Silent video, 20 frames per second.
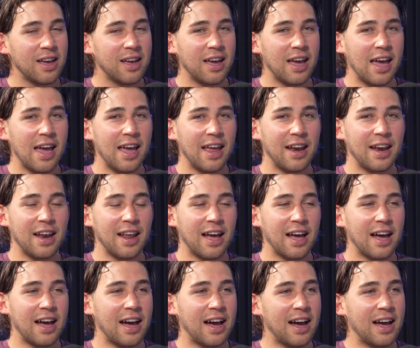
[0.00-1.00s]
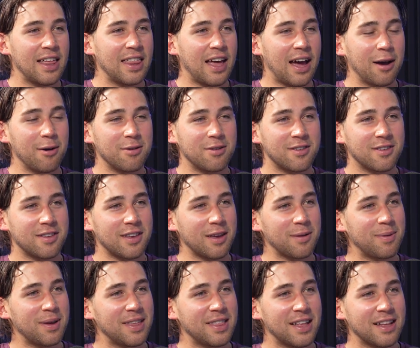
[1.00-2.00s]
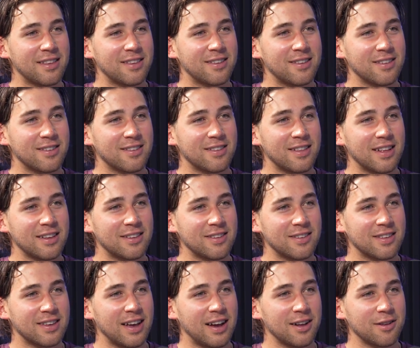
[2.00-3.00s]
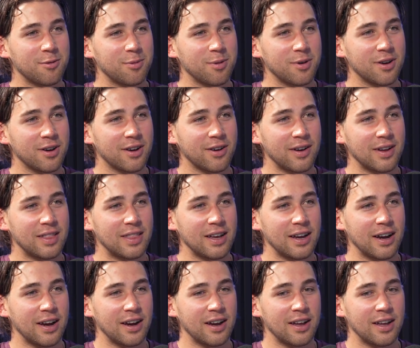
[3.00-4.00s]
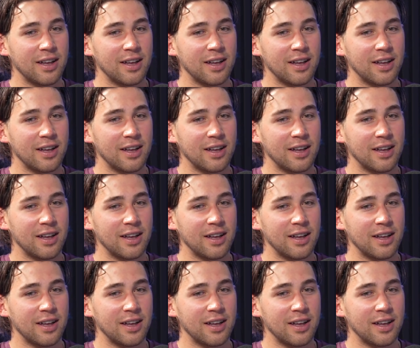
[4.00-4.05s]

And I was just like, man, that's just God's work right there.